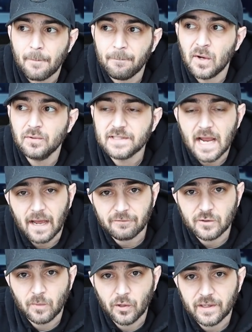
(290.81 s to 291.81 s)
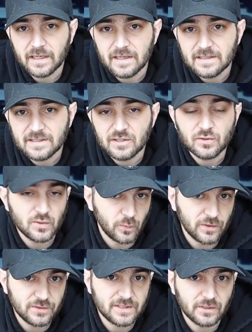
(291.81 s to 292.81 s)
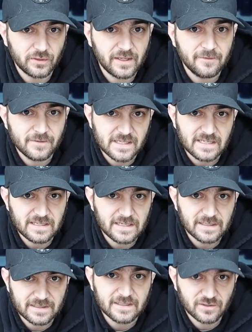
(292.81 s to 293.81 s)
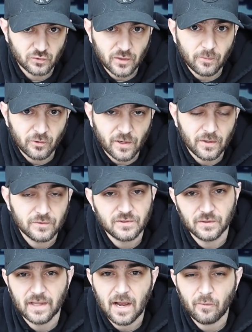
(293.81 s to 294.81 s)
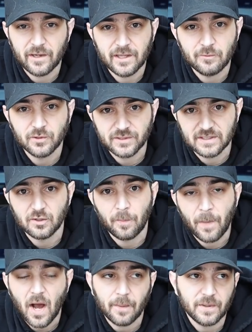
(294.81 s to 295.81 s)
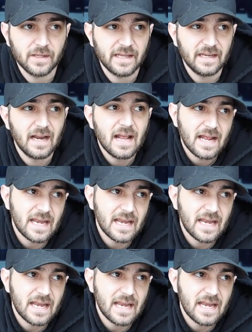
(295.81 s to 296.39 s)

Most aftermarket E C Us will still give D T Cs and trouble codes, so that way they will still populate.